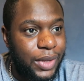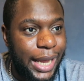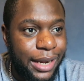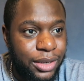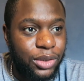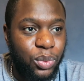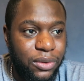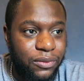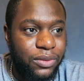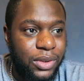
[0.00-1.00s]
ended
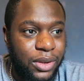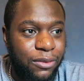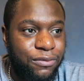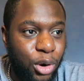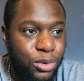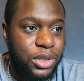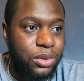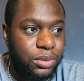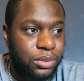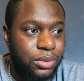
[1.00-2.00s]
with
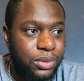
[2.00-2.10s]
Frozone,